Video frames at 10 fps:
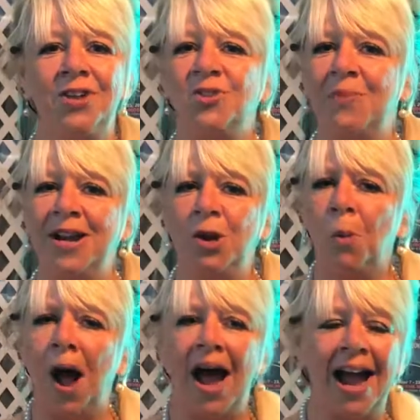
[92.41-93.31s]
to bring your
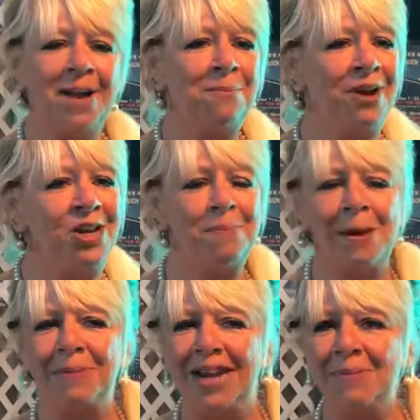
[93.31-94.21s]
wine, bring your
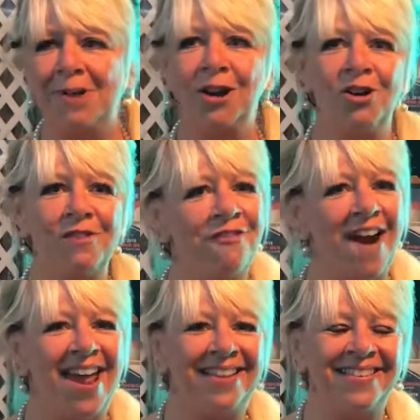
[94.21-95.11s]
bubbly, bring all your
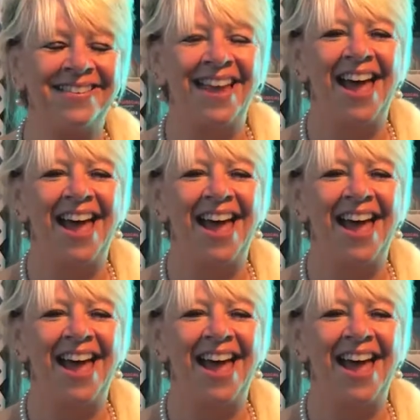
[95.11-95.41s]
friends,